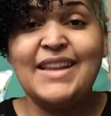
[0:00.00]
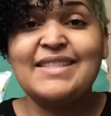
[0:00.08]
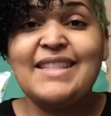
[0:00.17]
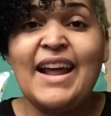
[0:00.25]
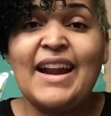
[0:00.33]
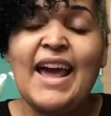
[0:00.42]

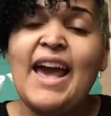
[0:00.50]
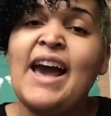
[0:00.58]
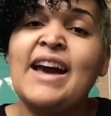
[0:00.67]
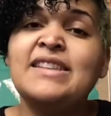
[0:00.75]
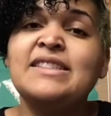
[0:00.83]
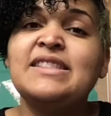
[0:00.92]
that
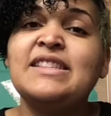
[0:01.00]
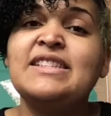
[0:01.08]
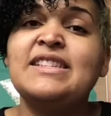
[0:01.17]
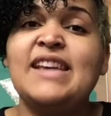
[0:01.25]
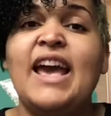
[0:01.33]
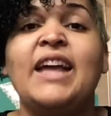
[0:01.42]
has the
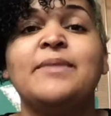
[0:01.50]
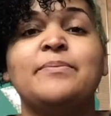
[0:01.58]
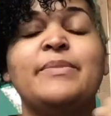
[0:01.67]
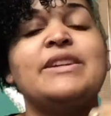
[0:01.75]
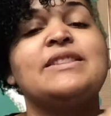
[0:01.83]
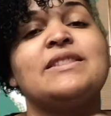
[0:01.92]
10
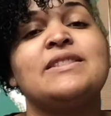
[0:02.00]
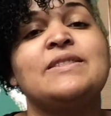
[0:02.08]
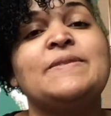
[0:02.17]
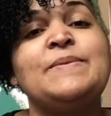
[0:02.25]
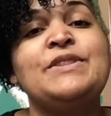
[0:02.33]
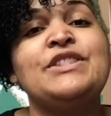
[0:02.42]
pieces
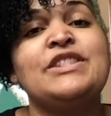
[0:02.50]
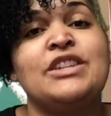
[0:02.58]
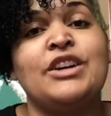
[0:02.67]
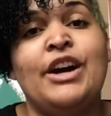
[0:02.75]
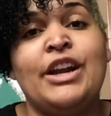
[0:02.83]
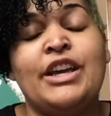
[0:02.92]
of music
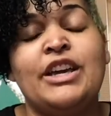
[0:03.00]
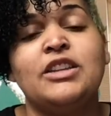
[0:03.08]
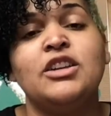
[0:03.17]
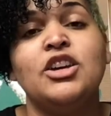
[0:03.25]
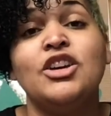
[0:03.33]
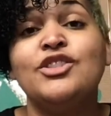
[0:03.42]
on it,
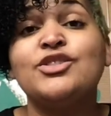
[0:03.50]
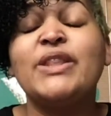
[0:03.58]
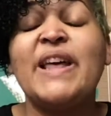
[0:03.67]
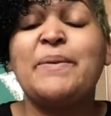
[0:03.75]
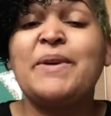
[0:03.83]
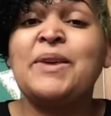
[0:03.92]
so
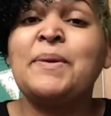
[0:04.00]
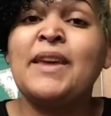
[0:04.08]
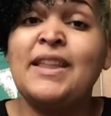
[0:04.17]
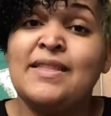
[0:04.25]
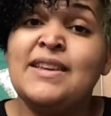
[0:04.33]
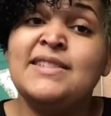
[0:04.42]
that way you
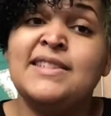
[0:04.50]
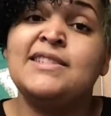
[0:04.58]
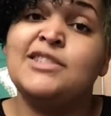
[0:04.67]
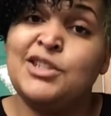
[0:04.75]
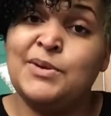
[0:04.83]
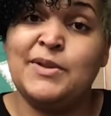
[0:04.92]
can listen
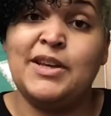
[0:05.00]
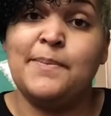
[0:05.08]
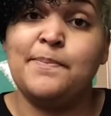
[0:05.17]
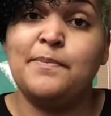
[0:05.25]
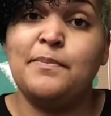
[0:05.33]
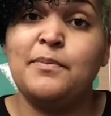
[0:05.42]
to them.
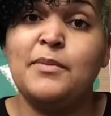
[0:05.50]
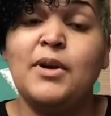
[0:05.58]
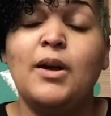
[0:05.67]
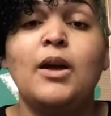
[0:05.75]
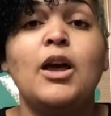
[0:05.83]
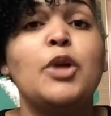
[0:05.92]

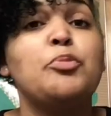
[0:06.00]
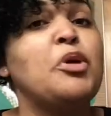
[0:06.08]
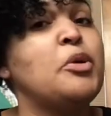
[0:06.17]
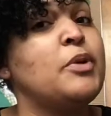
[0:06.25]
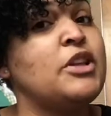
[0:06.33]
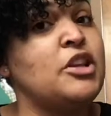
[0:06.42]
But
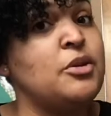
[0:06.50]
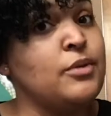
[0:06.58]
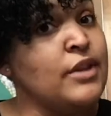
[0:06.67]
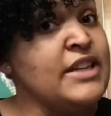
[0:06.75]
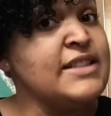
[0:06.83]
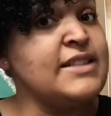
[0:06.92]
when you
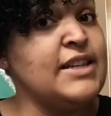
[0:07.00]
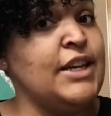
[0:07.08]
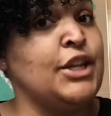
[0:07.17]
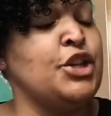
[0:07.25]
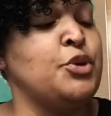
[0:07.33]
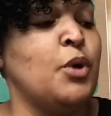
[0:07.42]
listen,
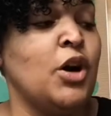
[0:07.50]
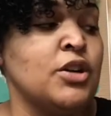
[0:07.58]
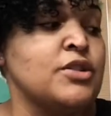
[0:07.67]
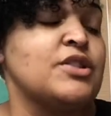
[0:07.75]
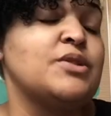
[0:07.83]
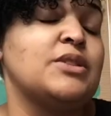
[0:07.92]
you
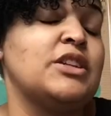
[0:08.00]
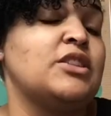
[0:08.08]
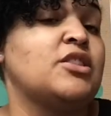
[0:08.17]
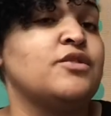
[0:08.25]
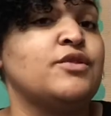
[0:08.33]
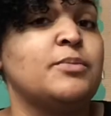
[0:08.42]
also need
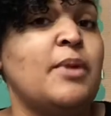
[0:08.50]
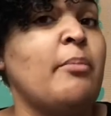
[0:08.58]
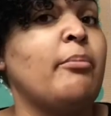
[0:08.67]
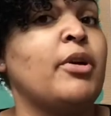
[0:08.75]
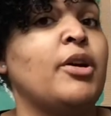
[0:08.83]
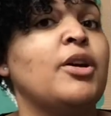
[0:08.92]
to
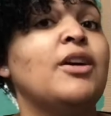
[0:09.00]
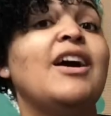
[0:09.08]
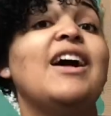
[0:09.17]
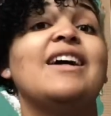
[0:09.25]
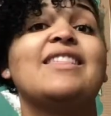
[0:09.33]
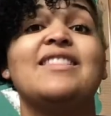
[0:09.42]
remember
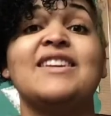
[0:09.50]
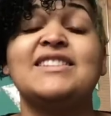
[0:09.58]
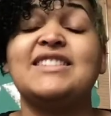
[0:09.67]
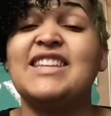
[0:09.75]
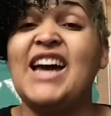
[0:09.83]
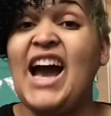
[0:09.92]
the
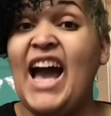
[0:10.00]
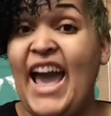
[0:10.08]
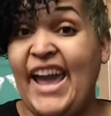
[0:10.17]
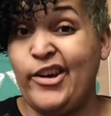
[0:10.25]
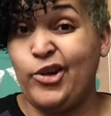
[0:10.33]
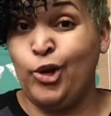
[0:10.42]

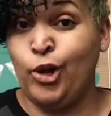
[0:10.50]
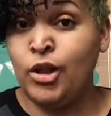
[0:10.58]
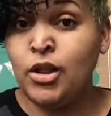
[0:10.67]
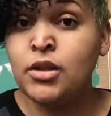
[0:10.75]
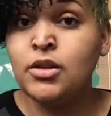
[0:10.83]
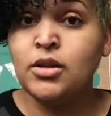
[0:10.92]
title
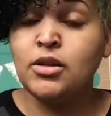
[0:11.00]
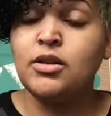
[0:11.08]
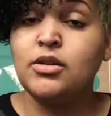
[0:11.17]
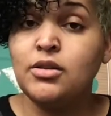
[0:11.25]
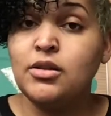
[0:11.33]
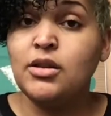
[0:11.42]

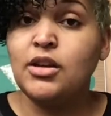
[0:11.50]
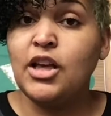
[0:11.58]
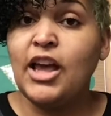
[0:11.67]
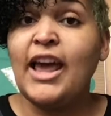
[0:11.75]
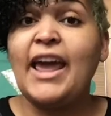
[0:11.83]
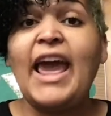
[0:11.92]

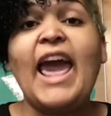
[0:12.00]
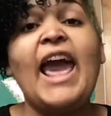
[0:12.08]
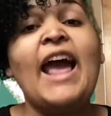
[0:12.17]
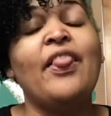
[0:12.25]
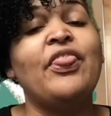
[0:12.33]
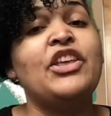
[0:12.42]

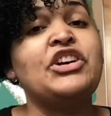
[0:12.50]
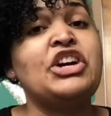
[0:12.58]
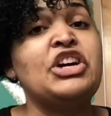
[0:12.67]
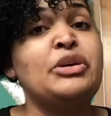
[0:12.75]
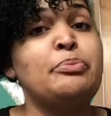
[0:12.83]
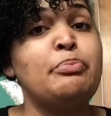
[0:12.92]
and the
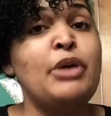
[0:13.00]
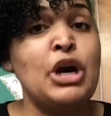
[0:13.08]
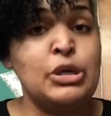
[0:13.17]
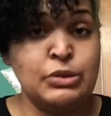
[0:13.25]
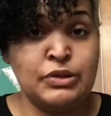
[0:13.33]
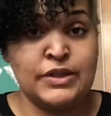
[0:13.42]

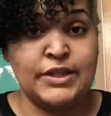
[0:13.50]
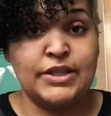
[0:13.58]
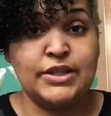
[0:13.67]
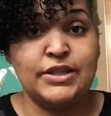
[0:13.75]
composer.